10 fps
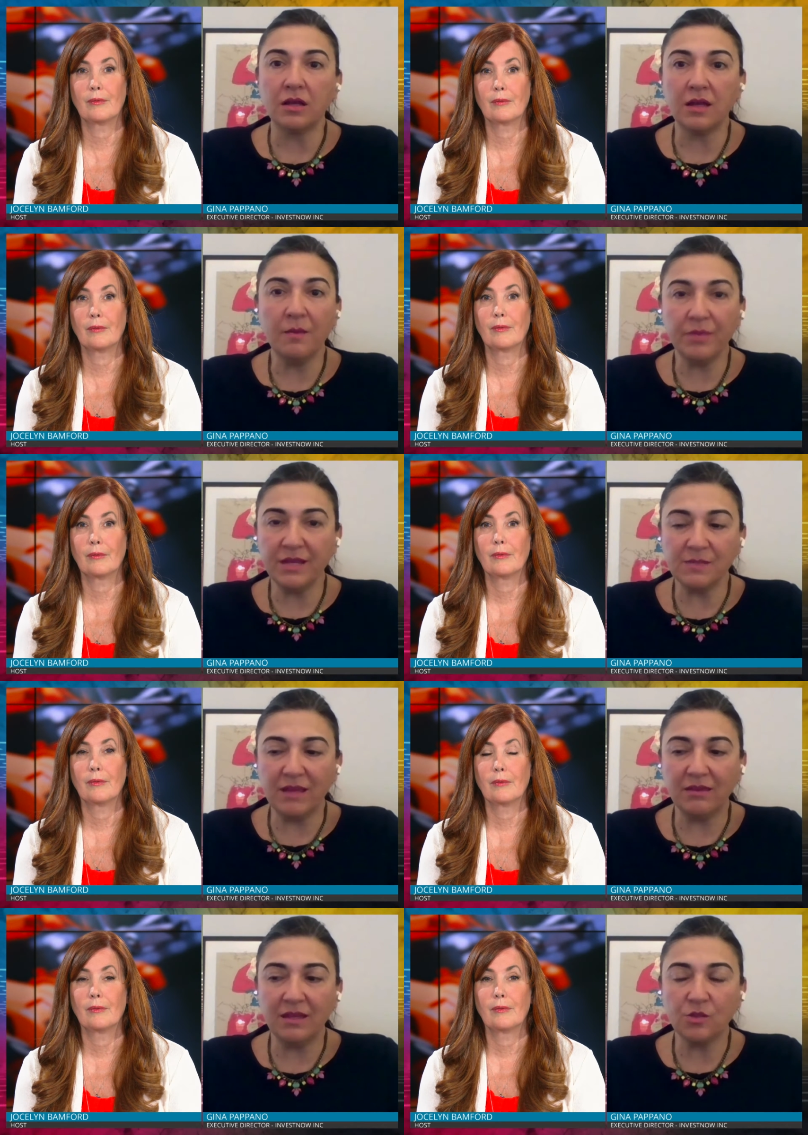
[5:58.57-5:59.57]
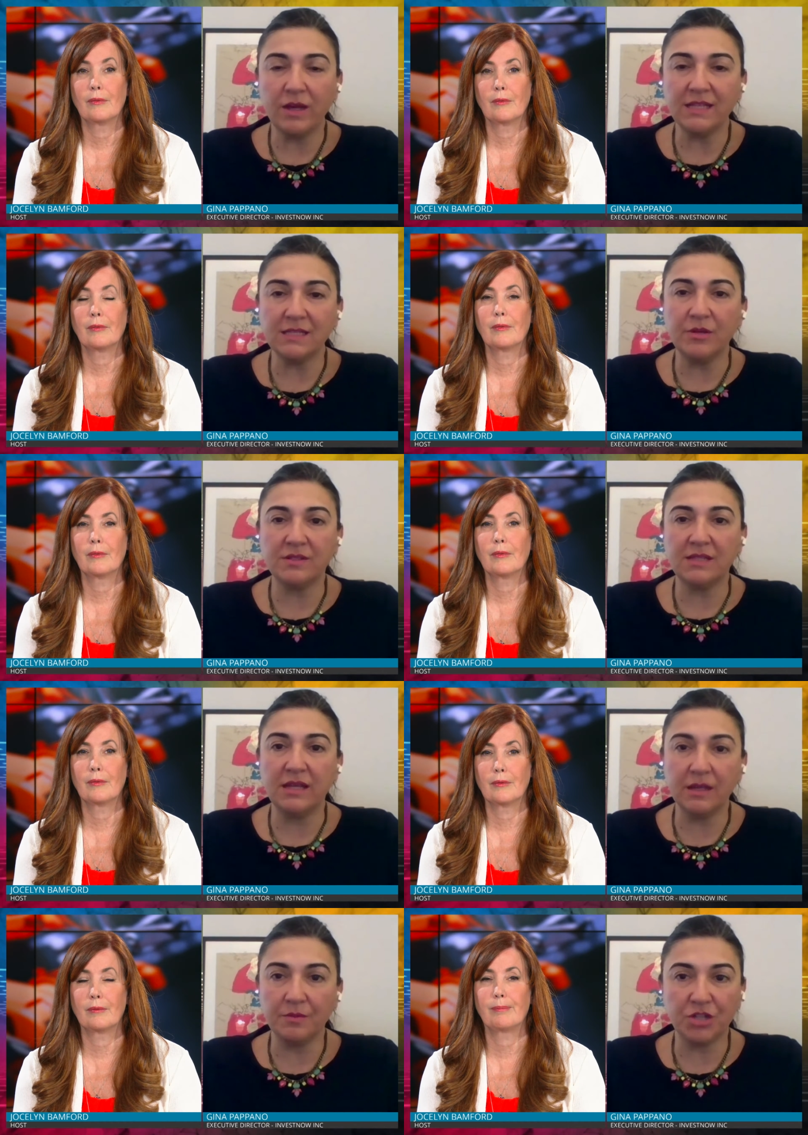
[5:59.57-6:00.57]
Speaker 1: companies may think twice about
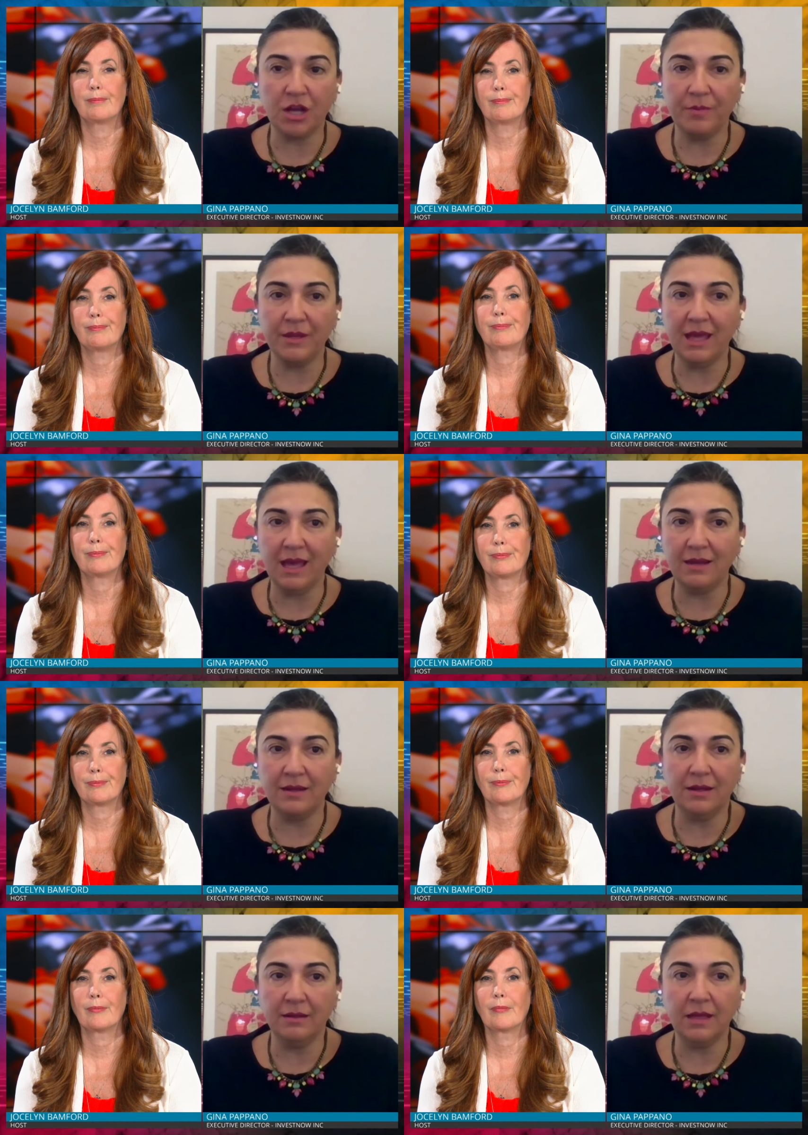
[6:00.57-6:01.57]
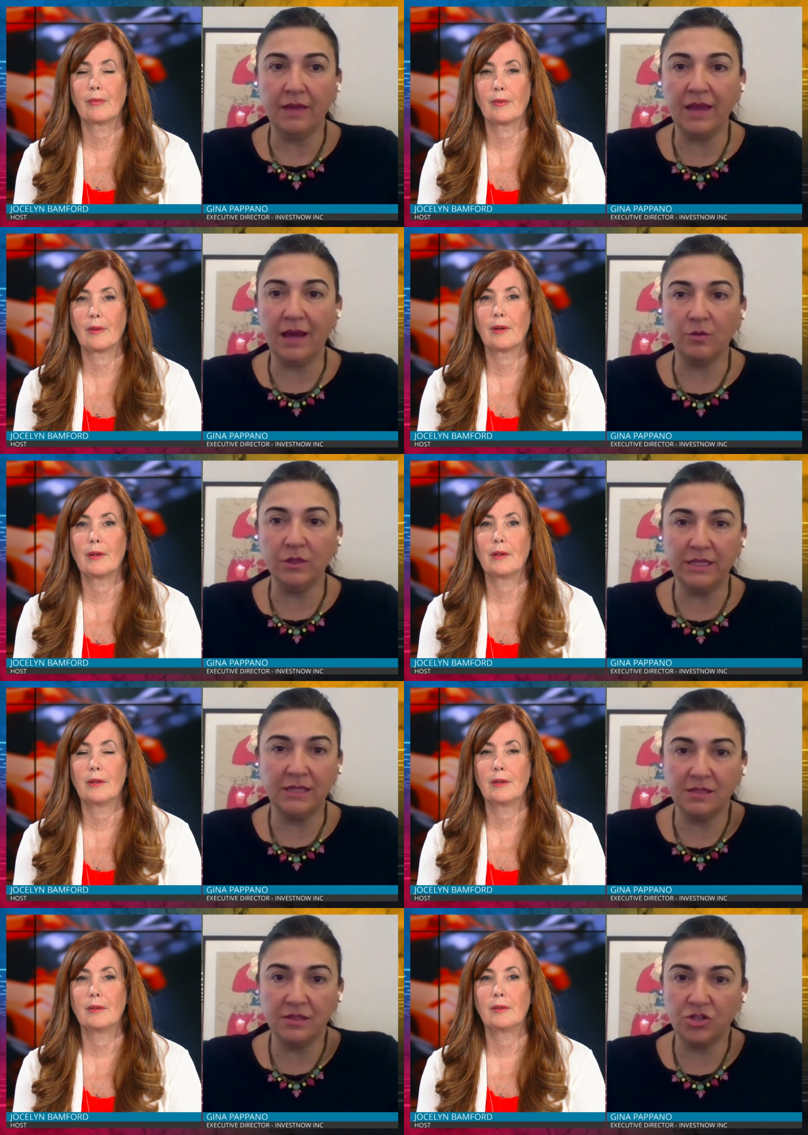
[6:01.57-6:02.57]
setting up shop in Canada, and that will
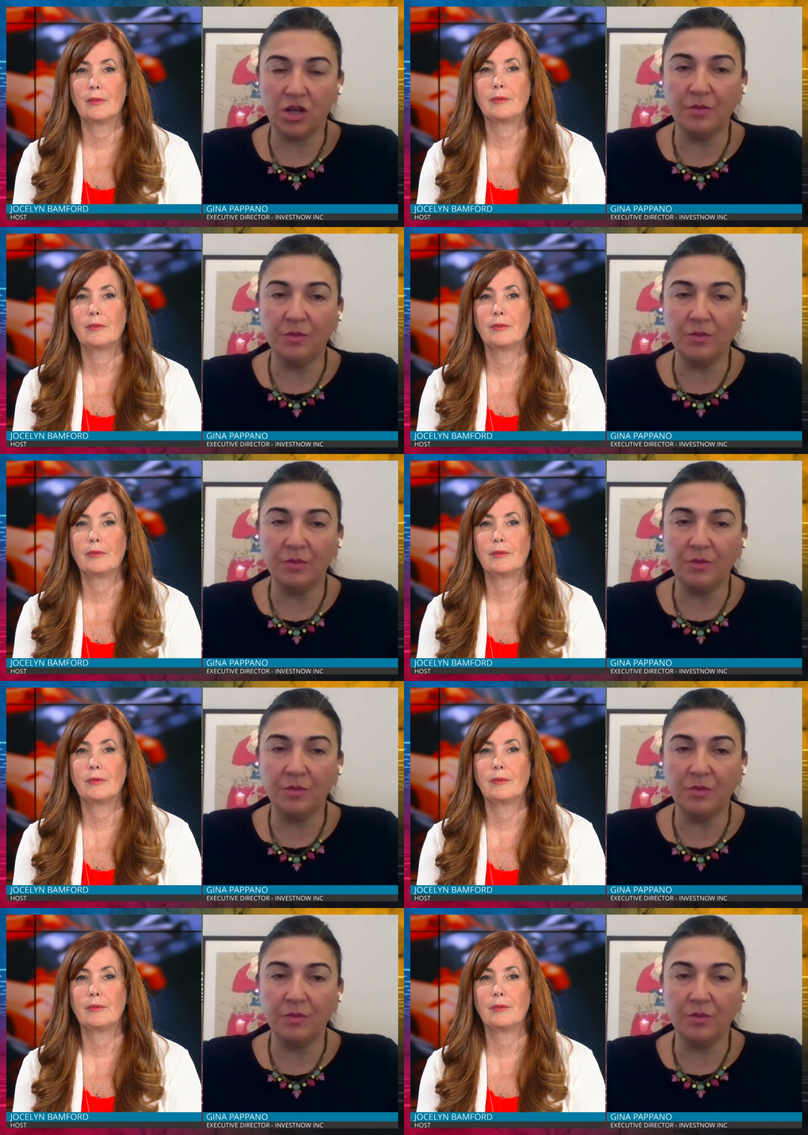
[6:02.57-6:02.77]
lead to job